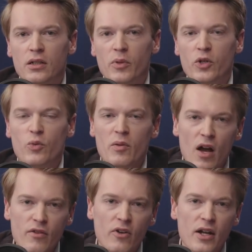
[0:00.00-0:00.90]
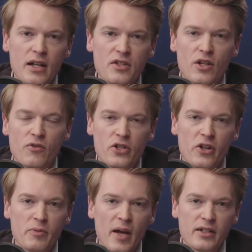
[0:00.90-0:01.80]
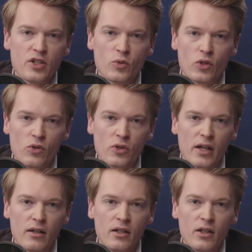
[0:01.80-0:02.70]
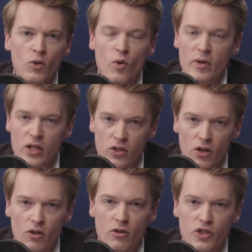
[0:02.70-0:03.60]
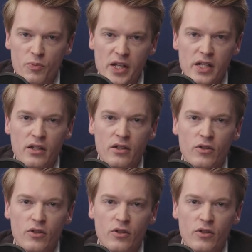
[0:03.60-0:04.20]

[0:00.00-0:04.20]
because we might find ourselves slowly backed into a corner where we can no longer speak